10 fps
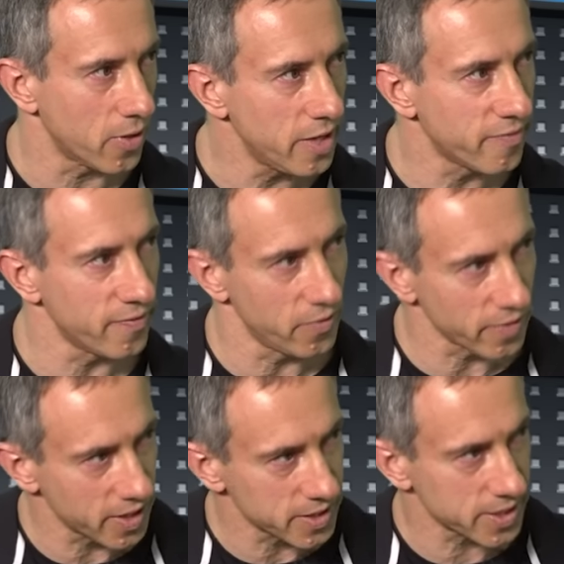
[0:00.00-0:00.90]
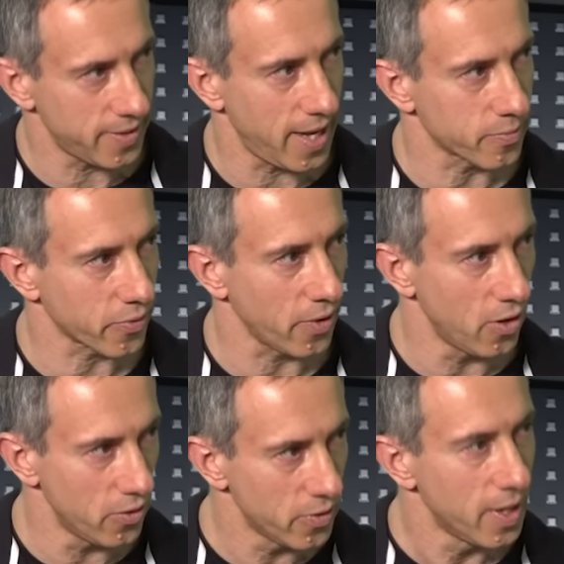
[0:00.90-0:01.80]
He falls into that
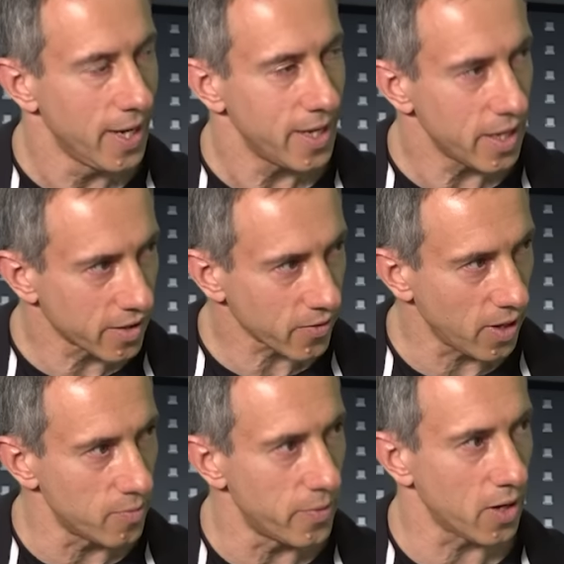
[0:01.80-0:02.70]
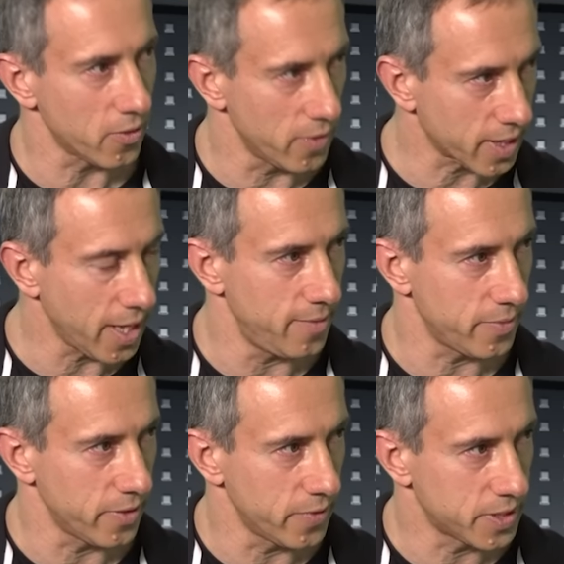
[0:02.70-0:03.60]
pro-Israel moderate camp
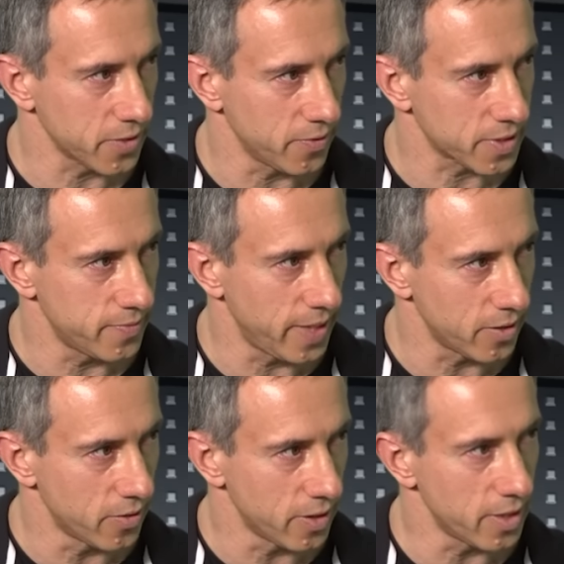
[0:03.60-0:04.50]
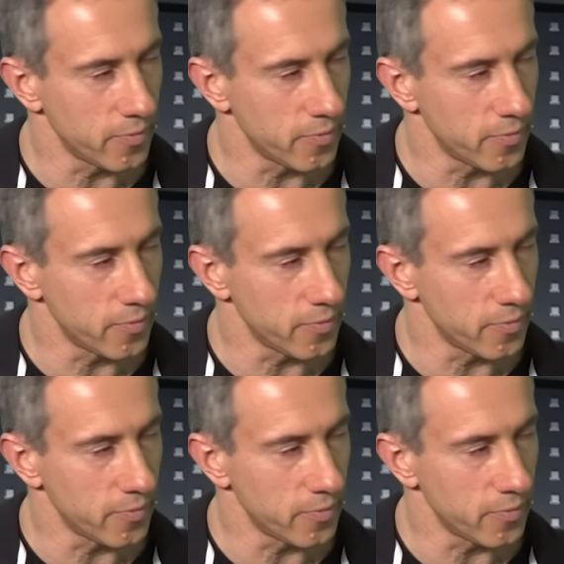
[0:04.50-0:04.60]
that we talked about earlier,